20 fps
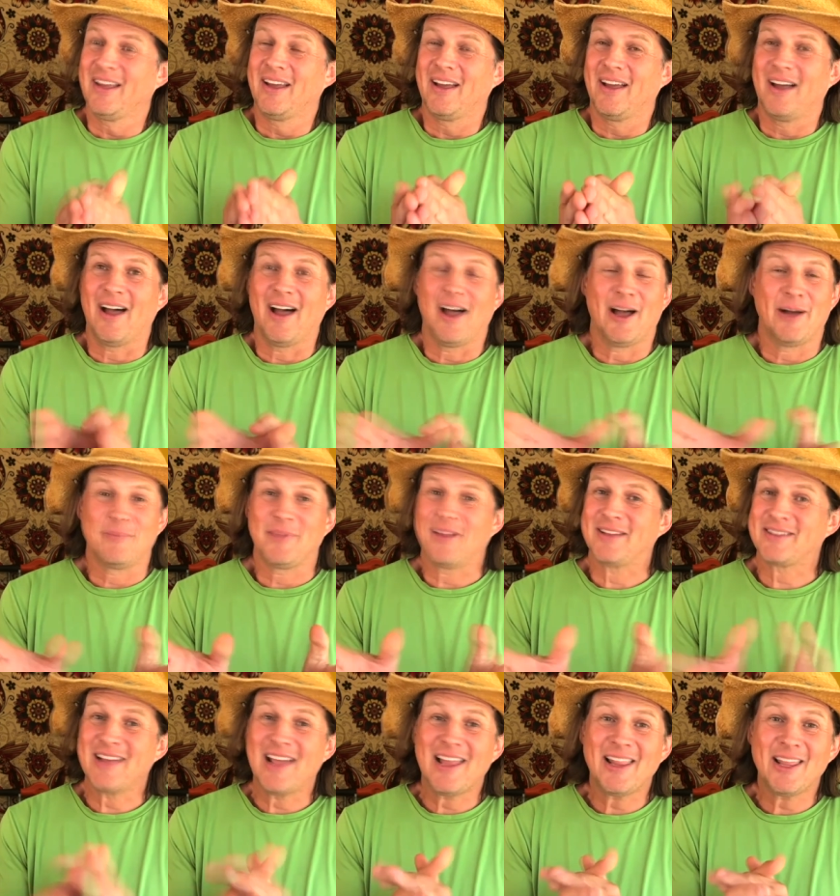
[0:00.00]
um,
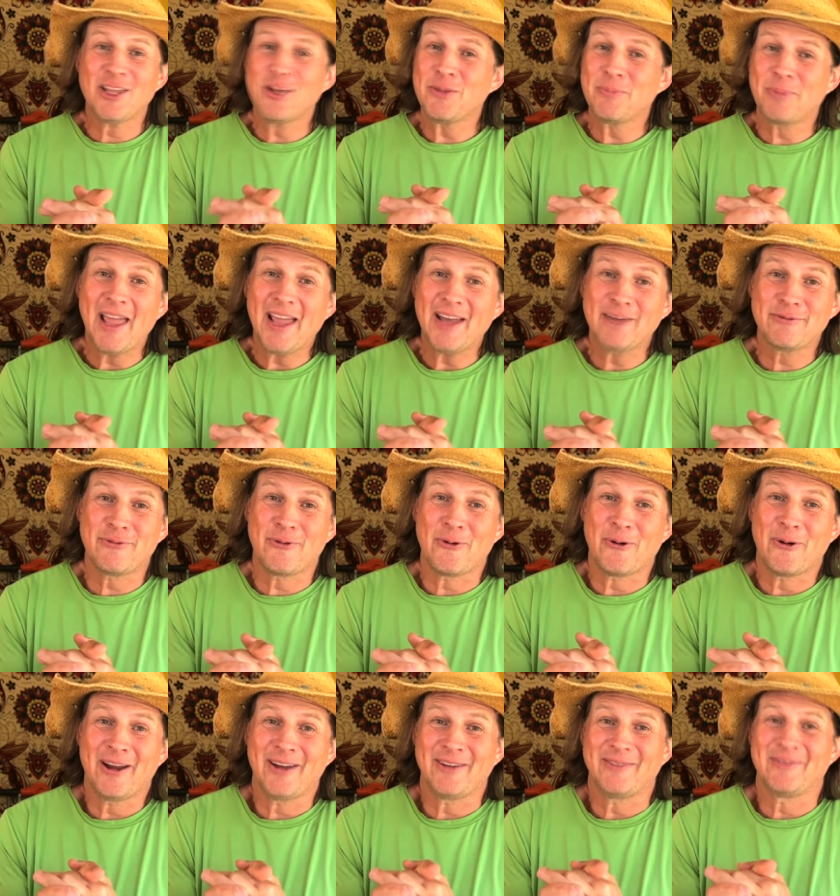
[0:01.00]
it's not like you planned
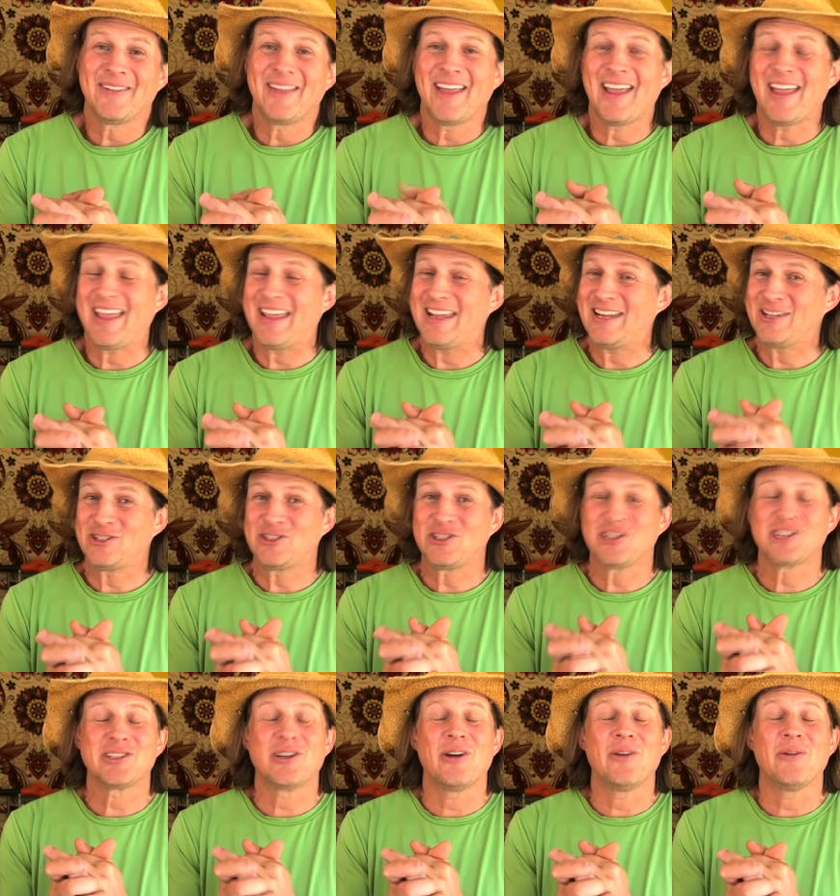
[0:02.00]
for it. It's
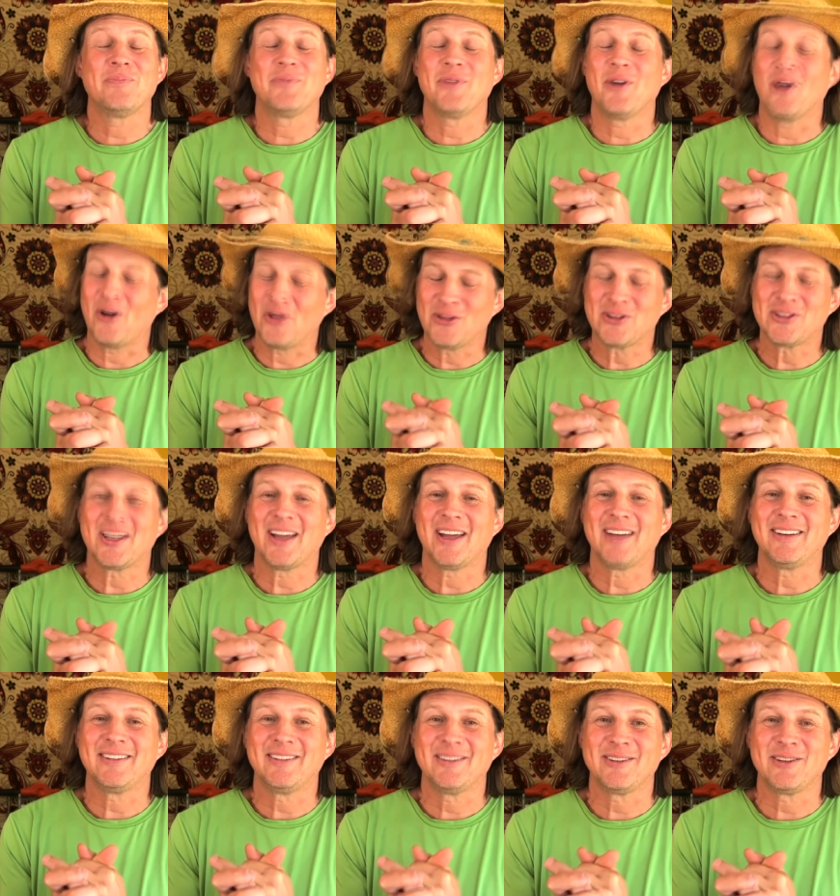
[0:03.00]
just all of a
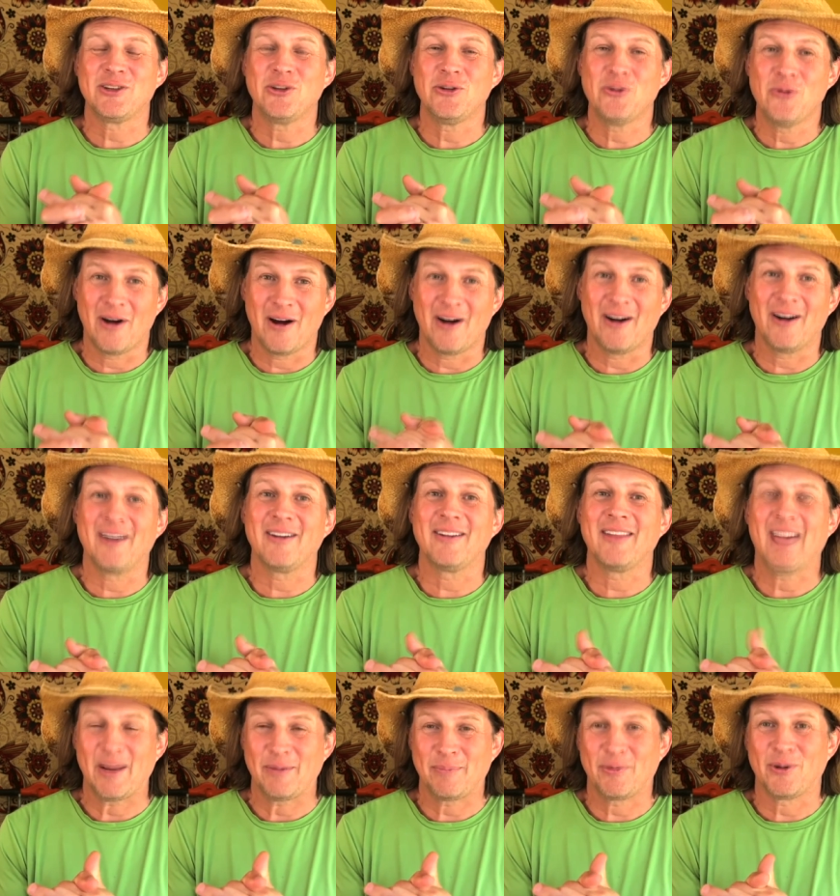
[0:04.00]
sudden you are
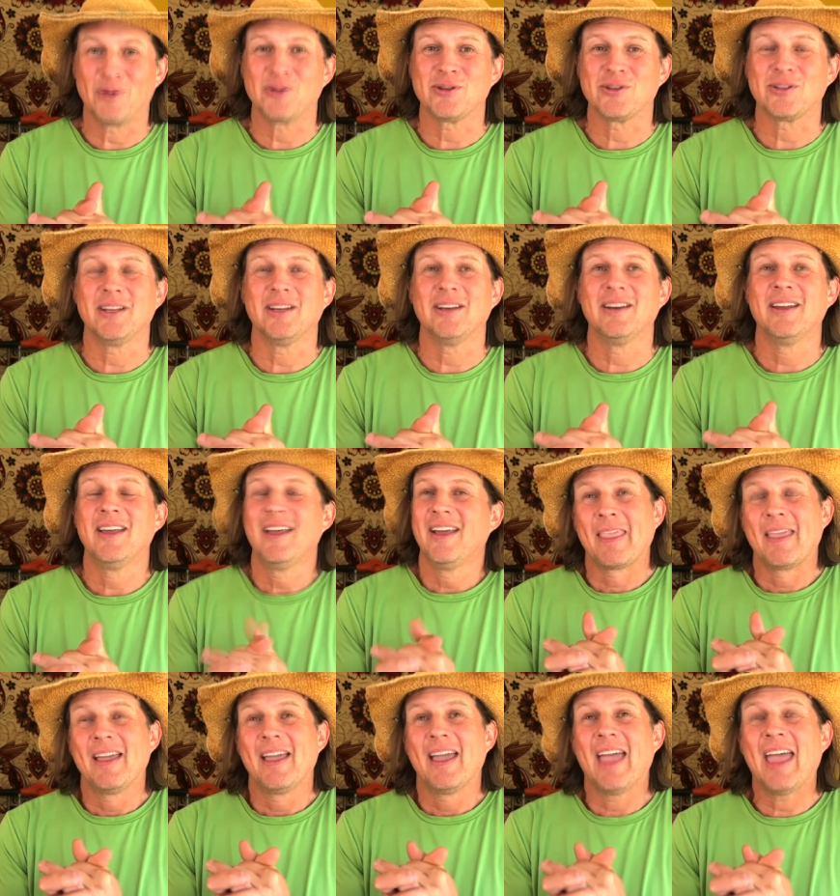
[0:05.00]
that person.
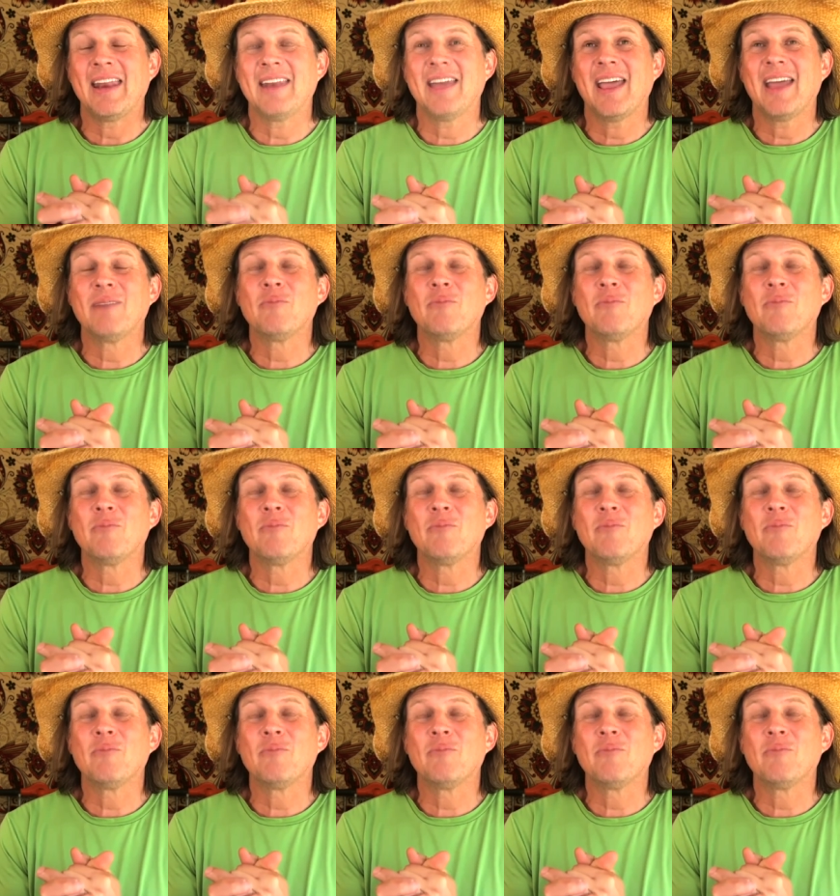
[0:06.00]
And, and